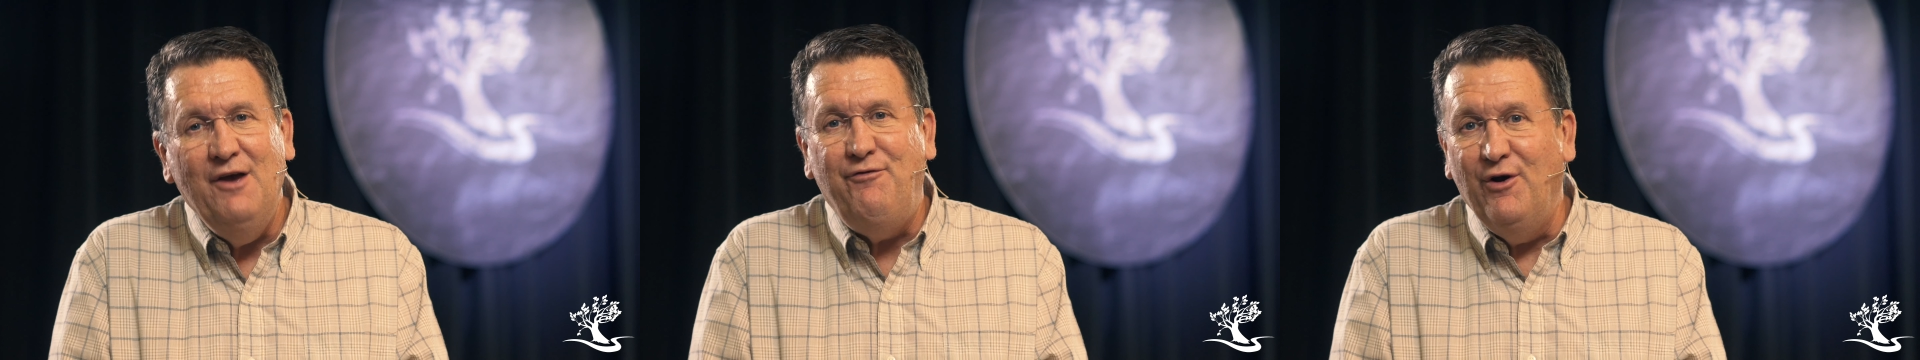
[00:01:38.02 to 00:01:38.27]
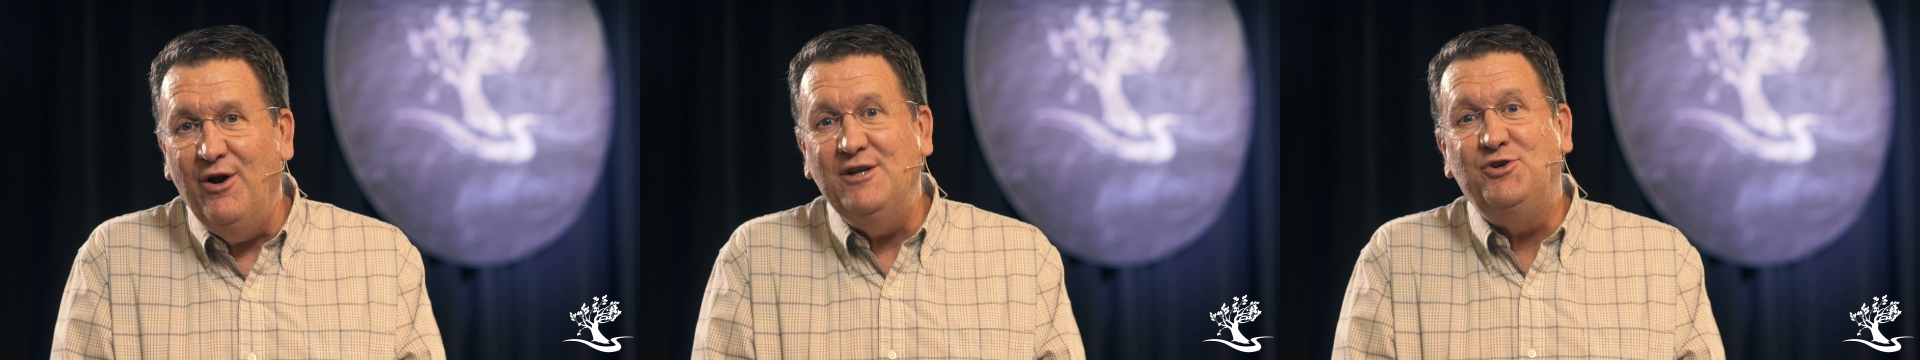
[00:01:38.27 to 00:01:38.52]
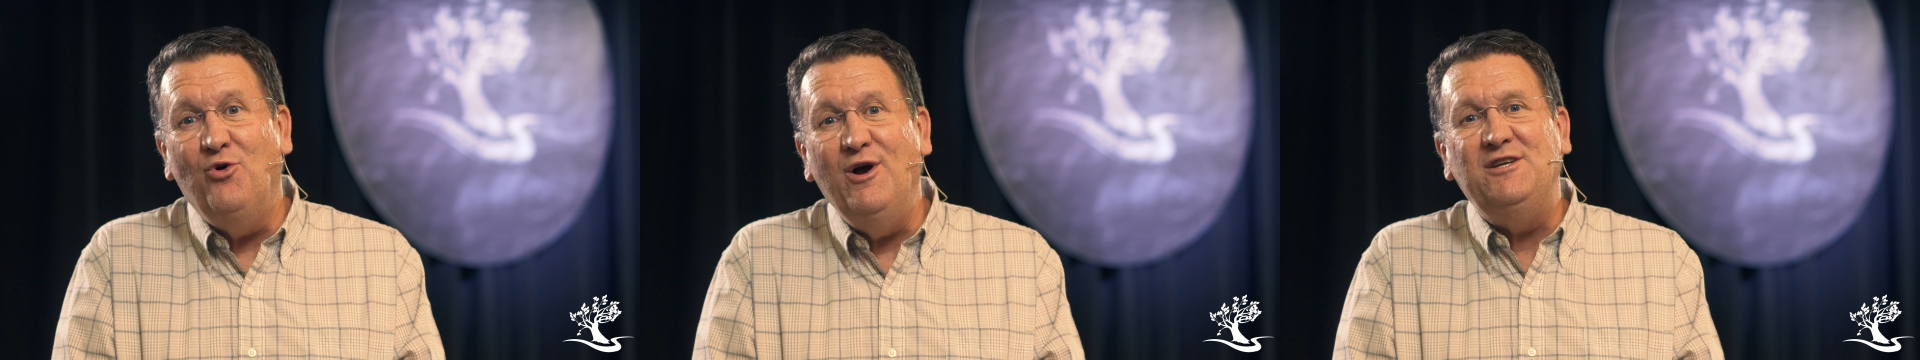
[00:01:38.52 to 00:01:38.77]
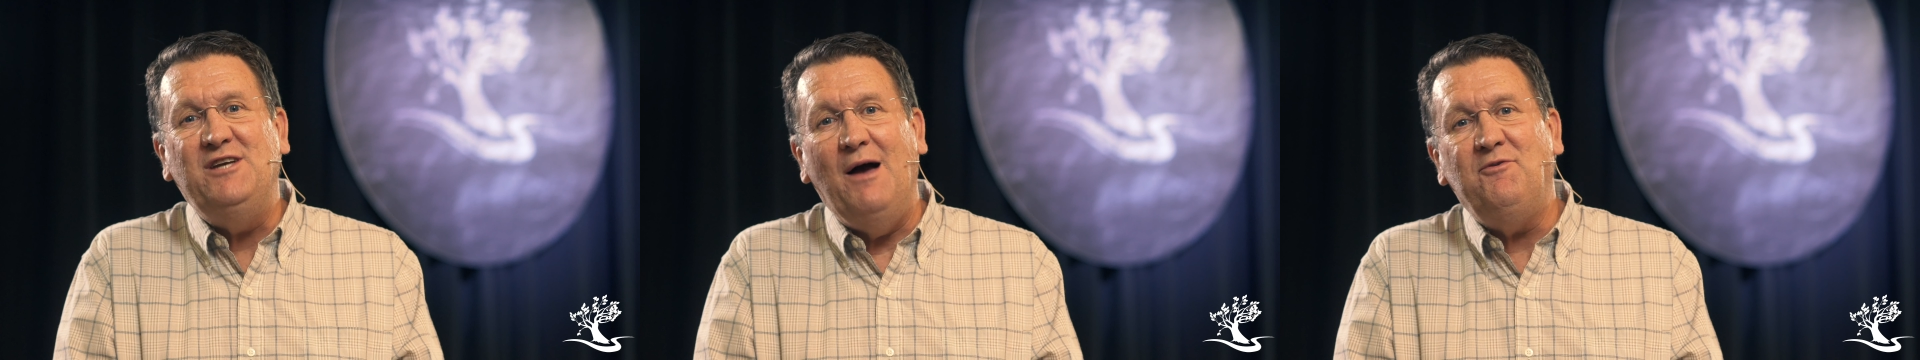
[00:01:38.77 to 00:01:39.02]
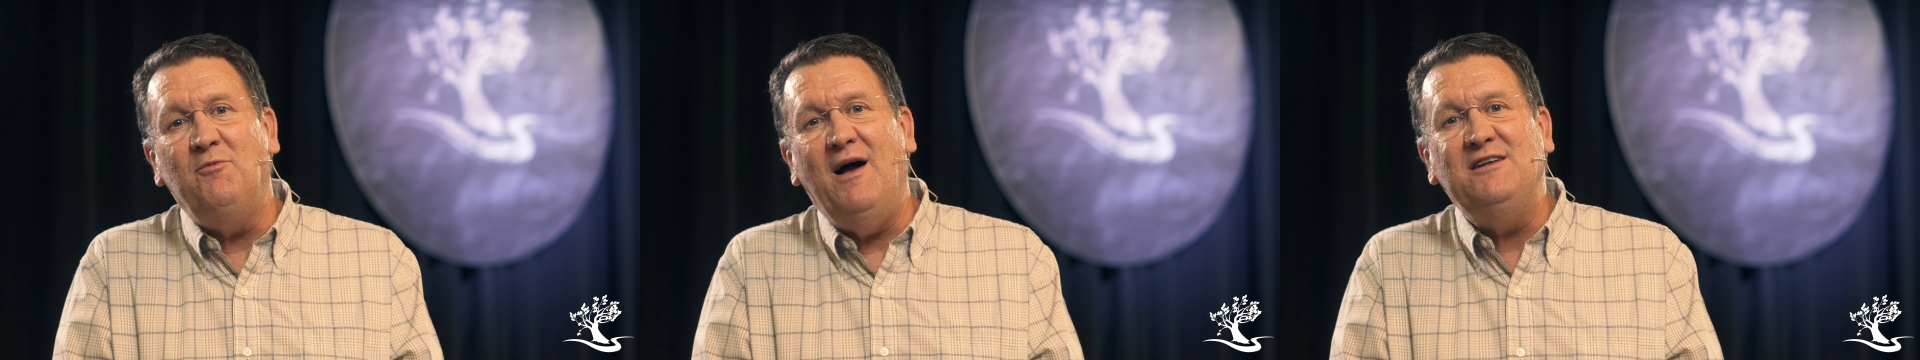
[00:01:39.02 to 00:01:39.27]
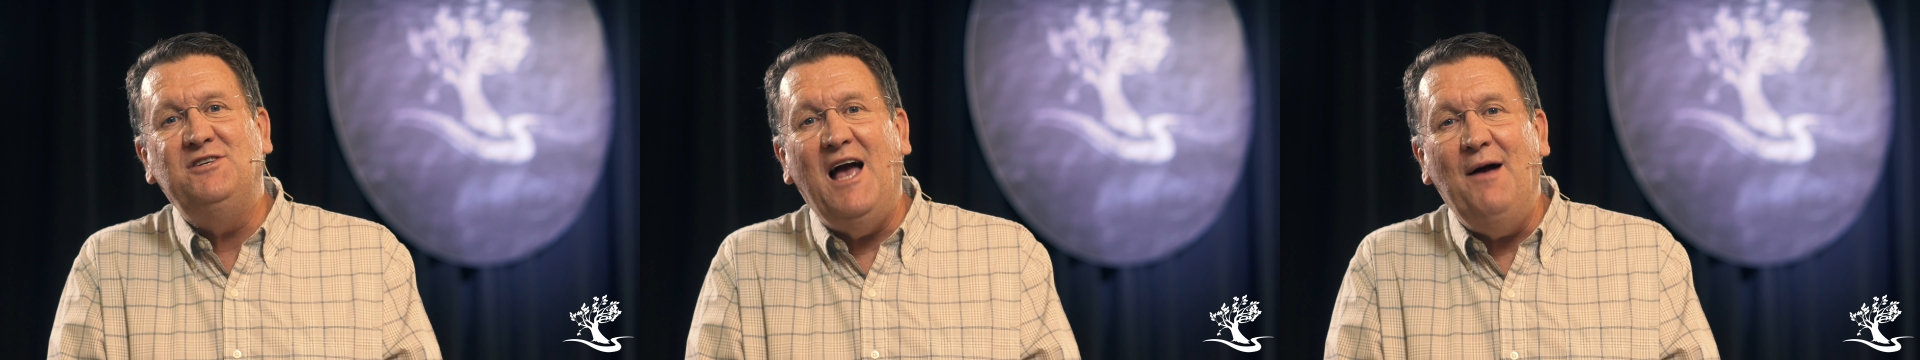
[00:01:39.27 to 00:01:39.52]
If you're enjoying chapter
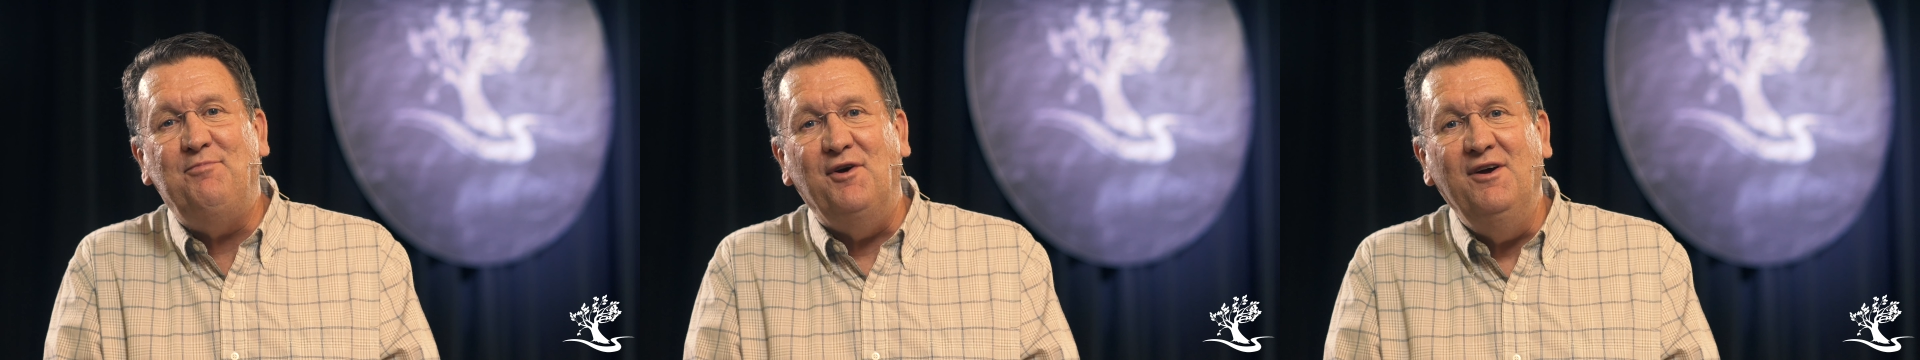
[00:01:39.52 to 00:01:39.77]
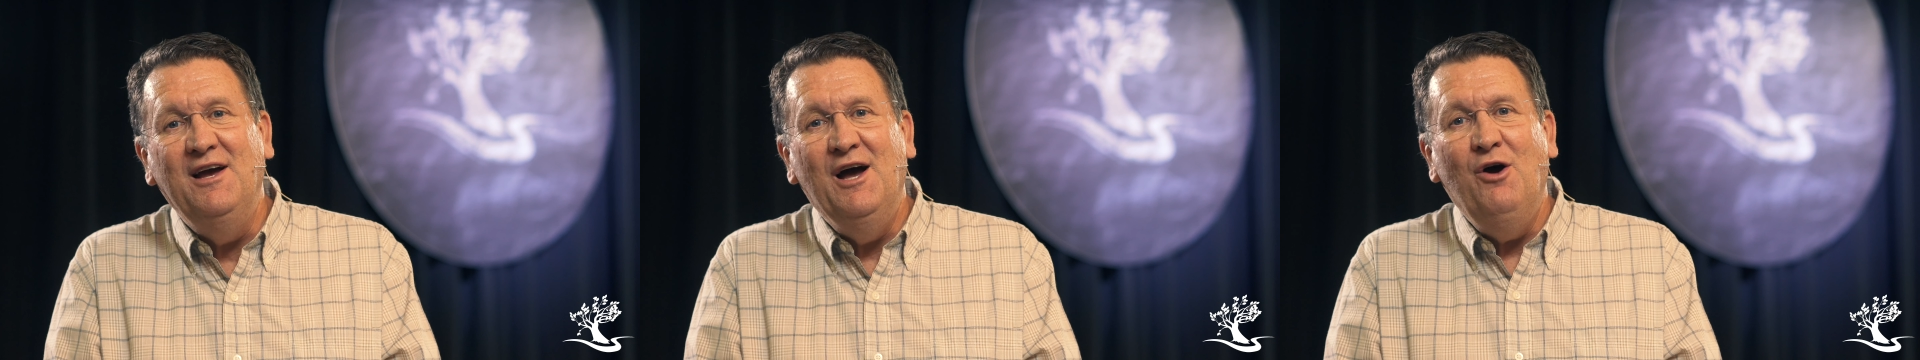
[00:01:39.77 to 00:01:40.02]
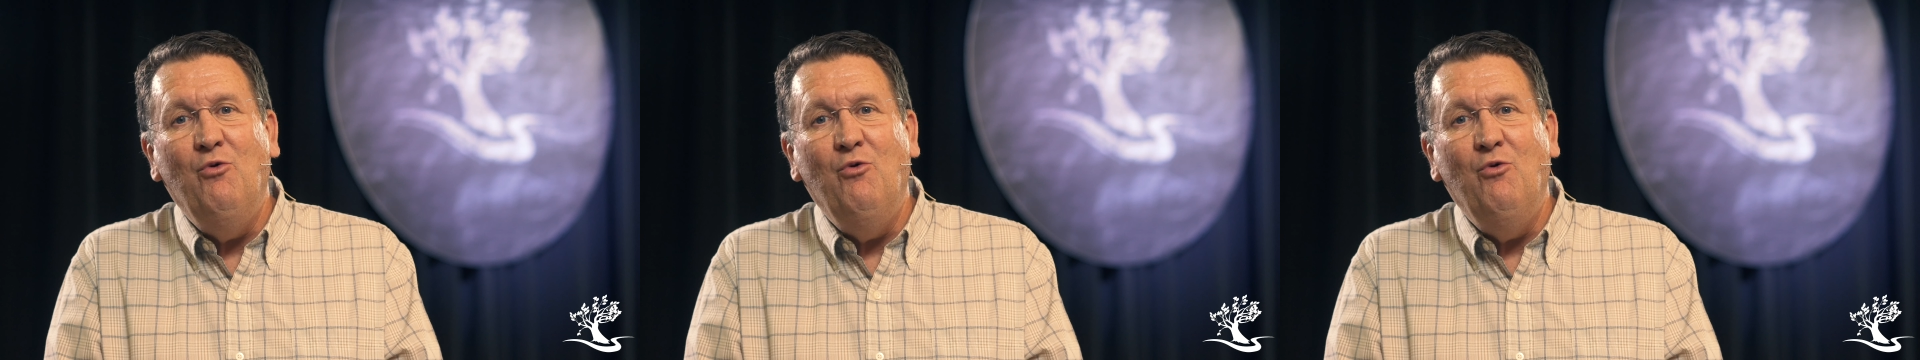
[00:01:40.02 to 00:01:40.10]
by chapter,